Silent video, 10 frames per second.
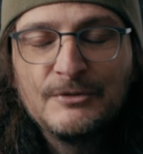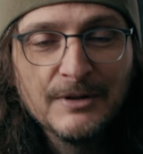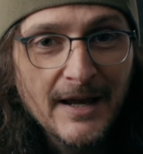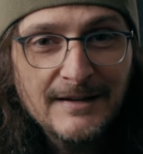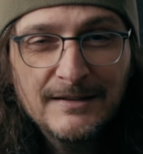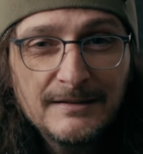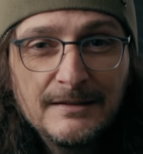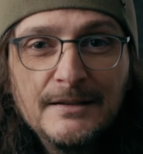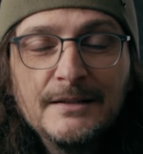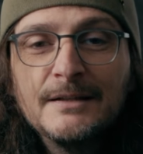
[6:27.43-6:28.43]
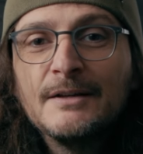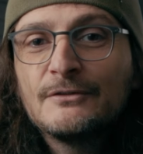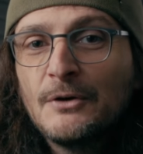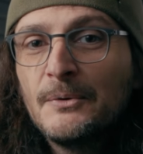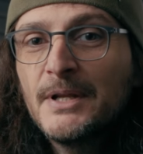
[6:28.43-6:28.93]
like to see
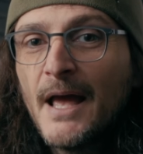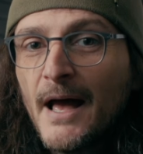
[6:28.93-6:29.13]
Sony